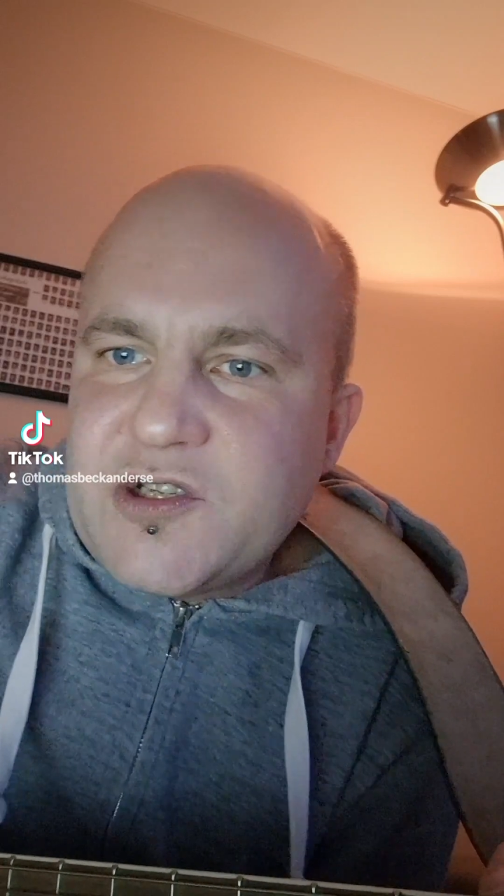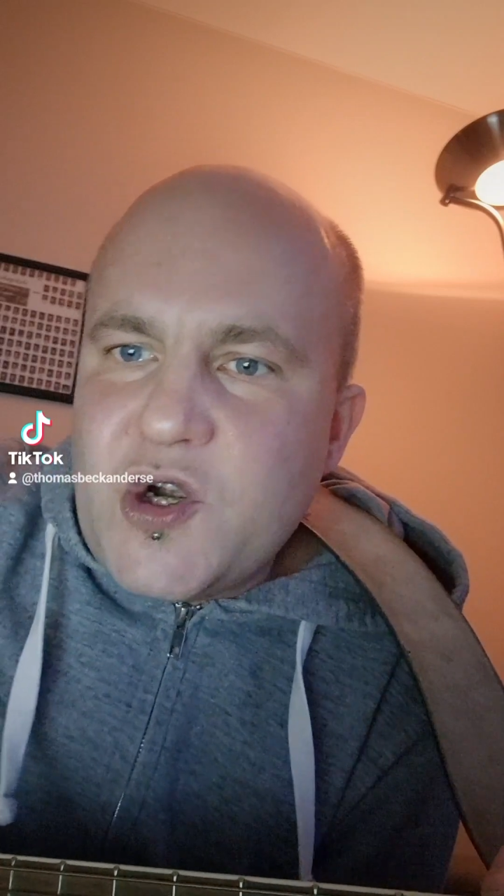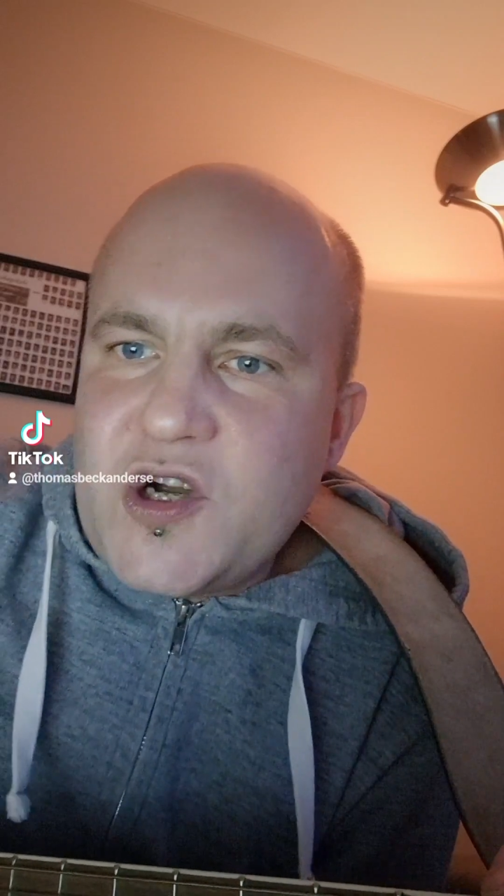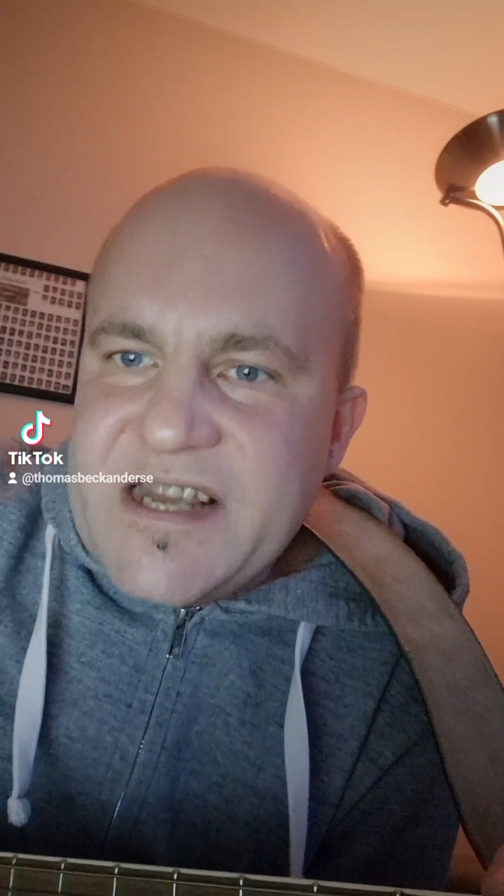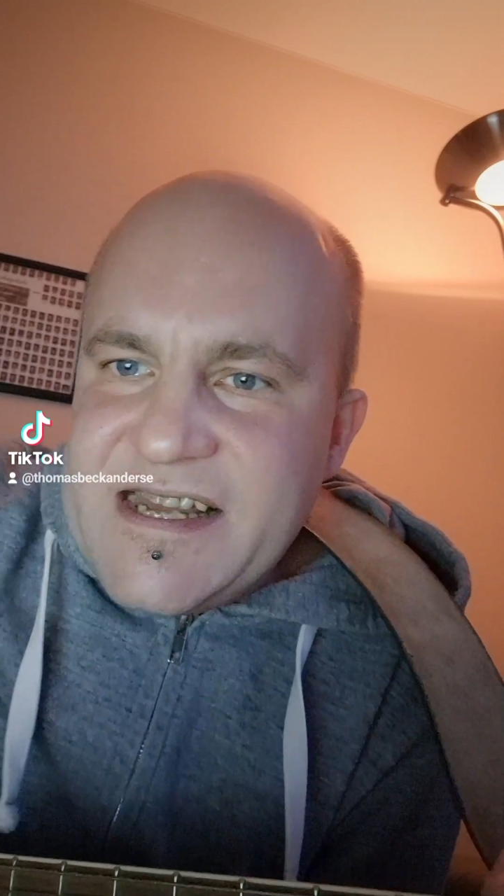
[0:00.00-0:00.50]

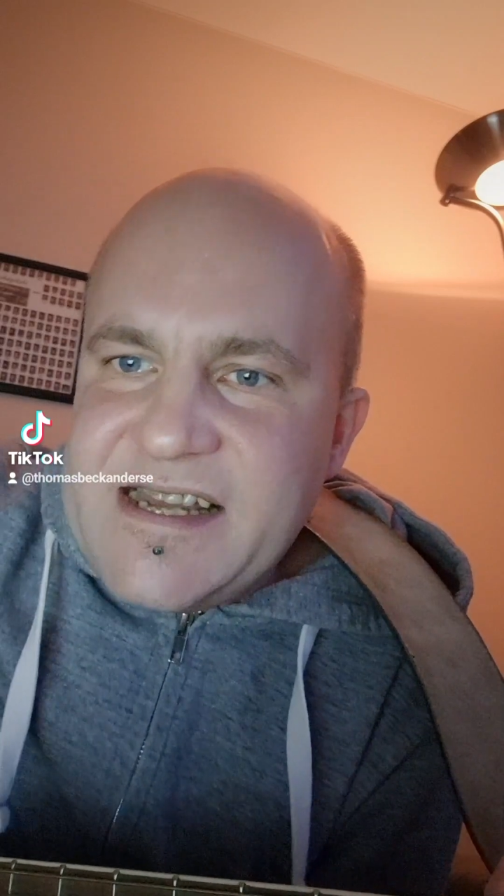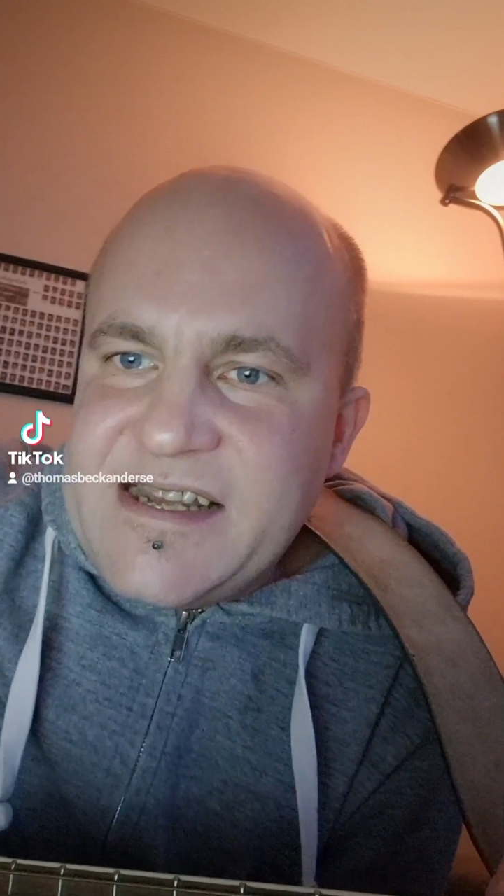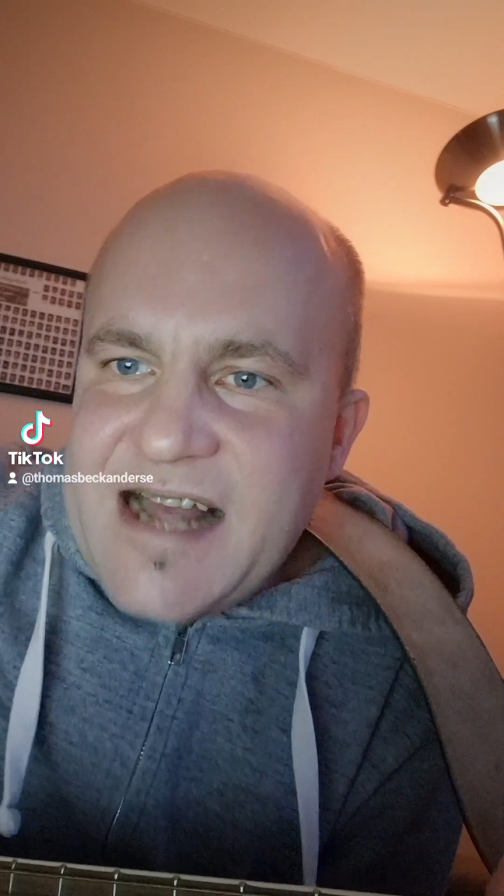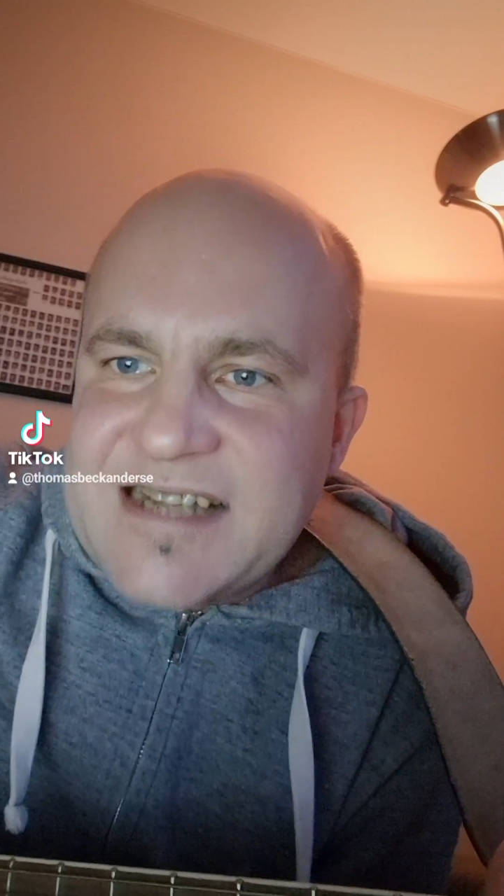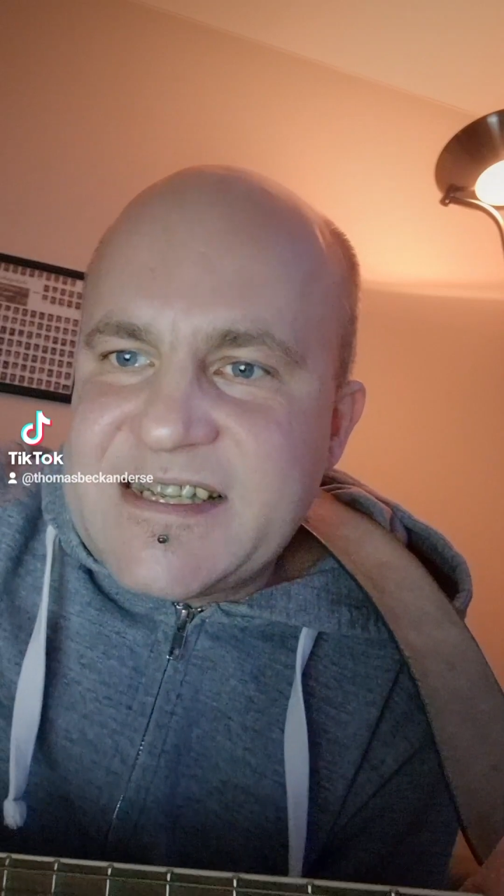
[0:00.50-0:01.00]

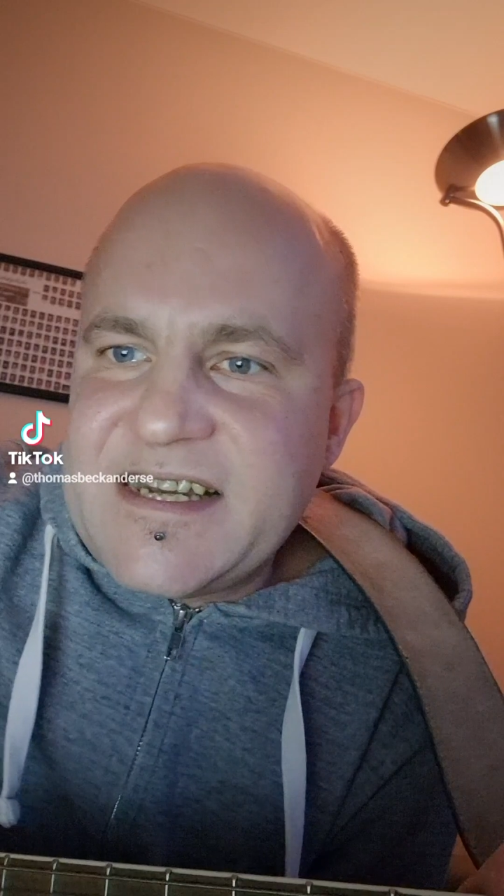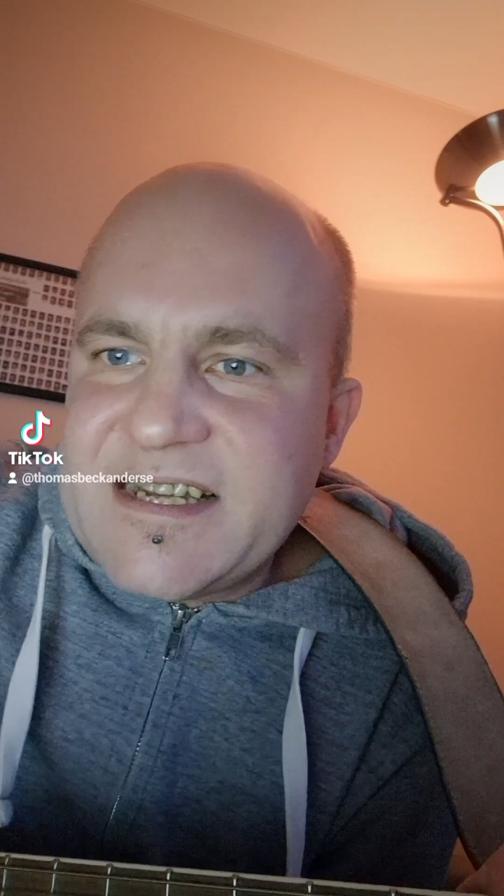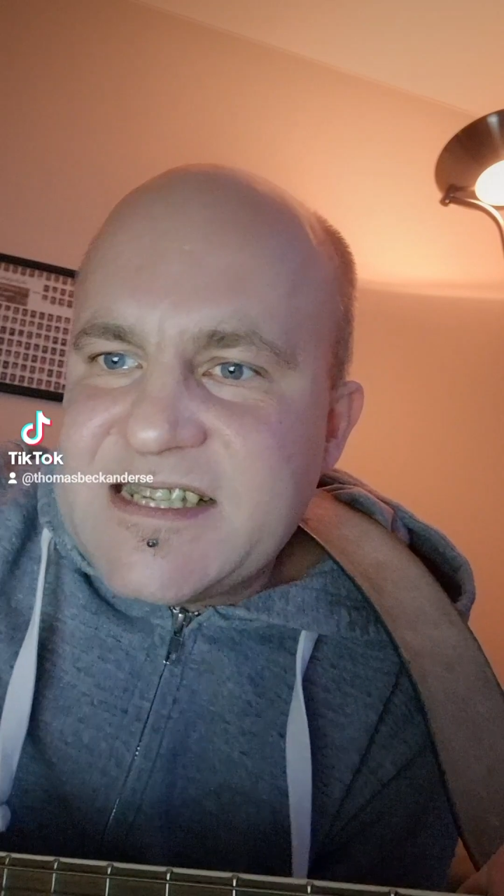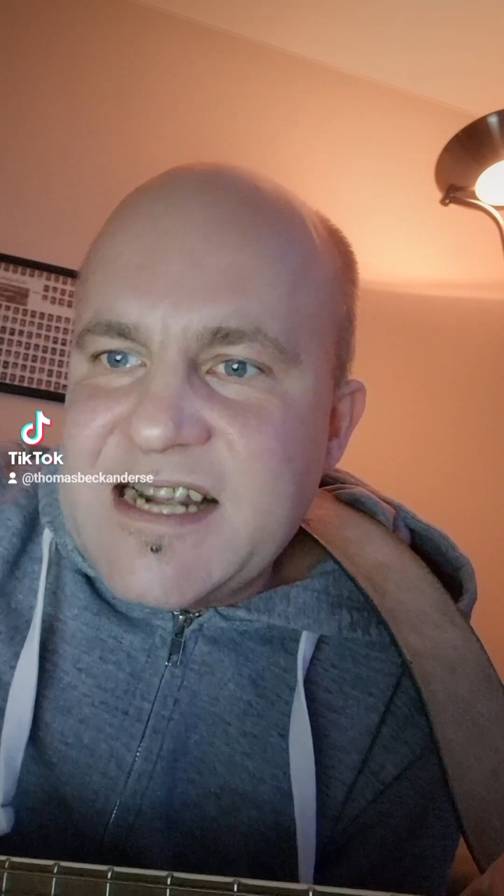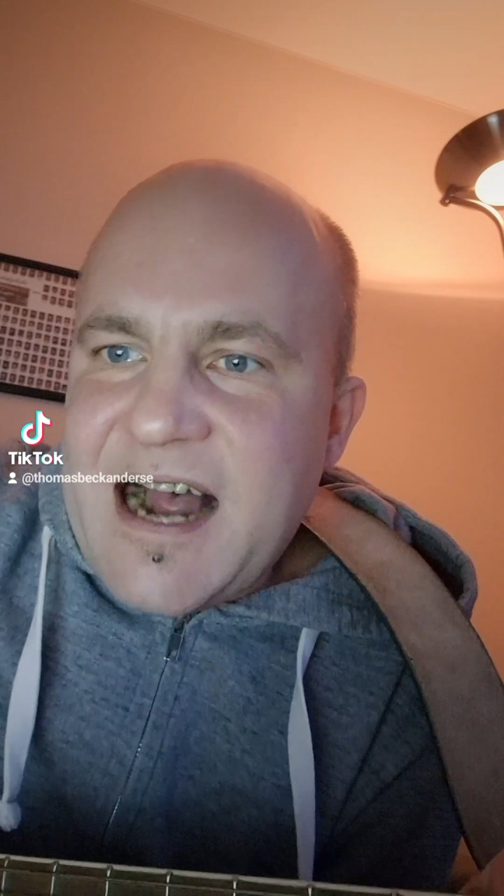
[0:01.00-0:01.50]
dirty ass
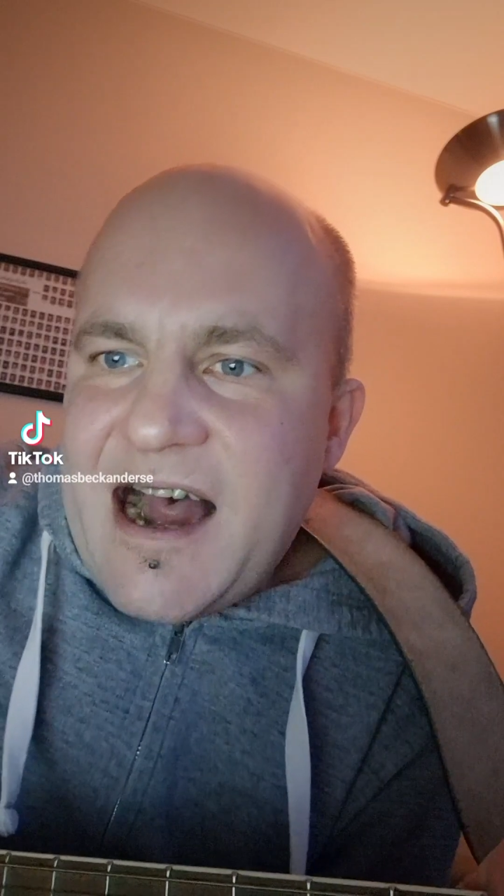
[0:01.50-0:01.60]
games,